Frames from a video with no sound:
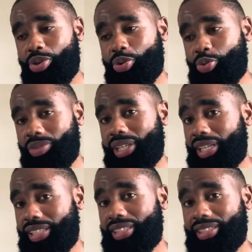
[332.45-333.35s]
who might
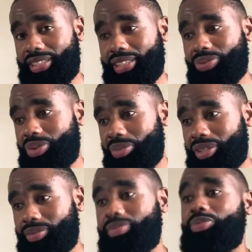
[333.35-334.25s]
like to see
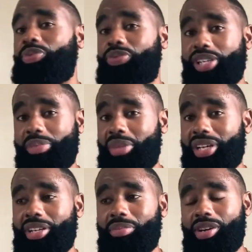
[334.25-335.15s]
women fully made
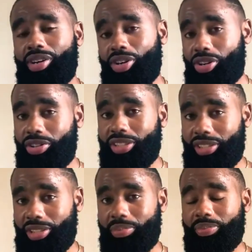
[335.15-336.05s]
up all the
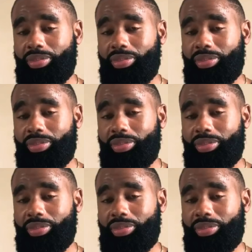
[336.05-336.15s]
time.